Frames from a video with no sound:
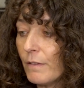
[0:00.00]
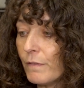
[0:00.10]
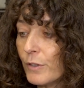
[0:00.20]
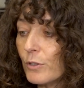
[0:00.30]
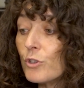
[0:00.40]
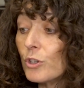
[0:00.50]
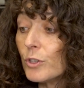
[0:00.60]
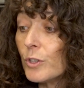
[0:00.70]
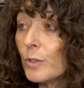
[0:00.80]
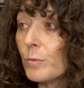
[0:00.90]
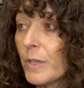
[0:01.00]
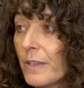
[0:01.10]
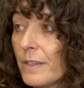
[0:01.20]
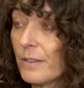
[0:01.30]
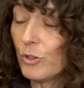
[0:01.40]
Virgil with
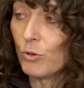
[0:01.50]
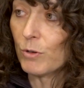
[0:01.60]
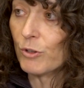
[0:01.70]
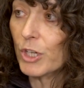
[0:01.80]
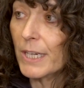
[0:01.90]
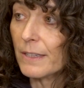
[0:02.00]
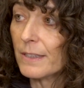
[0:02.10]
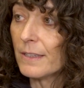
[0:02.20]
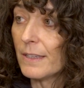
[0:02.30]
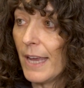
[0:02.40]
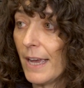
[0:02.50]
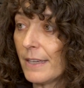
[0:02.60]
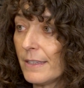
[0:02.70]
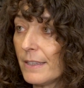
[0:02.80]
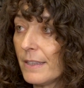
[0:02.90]
his Georgics
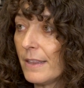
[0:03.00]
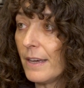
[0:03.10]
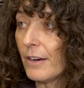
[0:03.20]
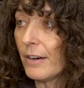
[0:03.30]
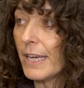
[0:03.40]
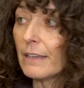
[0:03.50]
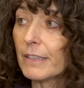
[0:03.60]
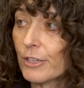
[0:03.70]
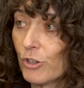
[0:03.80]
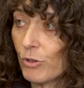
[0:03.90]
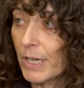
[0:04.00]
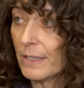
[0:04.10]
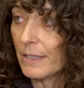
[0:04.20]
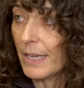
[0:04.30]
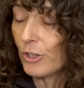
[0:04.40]
and their English
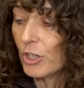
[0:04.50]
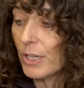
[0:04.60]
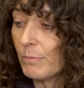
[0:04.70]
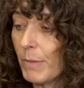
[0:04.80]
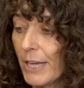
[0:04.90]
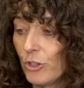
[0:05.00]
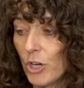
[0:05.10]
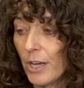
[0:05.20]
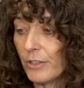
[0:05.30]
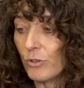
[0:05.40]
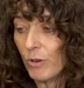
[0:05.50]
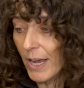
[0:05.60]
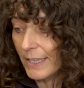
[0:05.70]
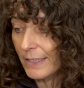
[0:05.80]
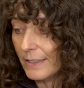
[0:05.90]
translation by John
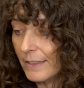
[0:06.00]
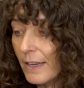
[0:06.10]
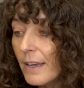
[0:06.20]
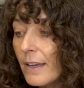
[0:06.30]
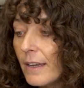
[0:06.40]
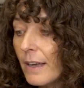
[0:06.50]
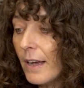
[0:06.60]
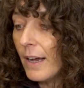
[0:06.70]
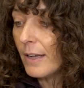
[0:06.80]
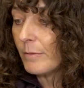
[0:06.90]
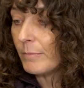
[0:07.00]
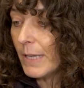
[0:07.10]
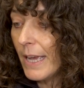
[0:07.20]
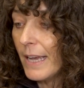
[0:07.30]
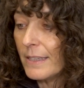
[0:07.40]
Dryden.
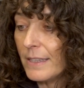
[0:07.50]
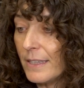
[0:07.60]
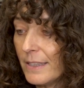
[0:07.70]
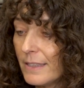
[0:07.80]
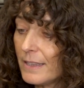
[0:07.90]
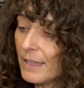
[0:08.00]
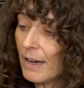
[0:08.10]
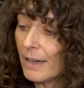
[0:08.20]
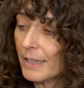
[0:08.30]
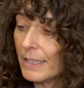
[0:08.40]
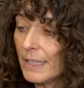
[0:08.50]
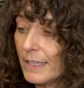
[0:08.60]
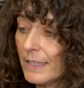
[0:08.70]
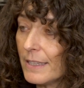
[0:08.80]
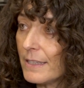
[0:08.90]
Hesiod's
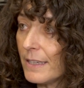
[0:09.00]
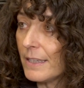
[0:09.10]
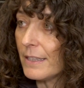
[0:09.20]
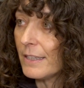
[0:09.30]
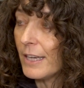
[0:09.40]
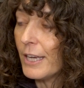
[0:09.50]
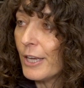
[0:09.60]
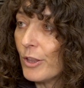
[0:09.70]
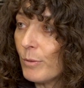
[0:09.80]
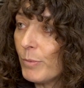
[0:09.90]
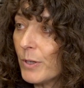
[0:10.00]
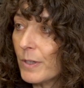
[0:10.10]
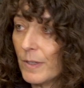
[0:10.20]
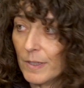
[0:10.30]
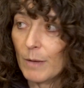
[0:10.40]
Theogony is in the
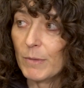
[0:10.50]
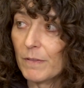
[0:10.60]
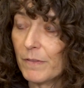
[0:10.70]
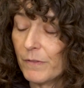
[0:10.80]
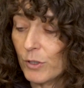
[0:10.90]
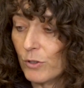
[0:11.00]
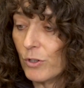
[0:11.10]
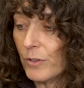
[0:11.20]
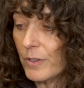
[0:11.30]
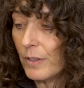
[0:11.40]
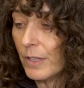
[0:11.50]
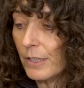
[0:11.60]
book. Some of Virgil's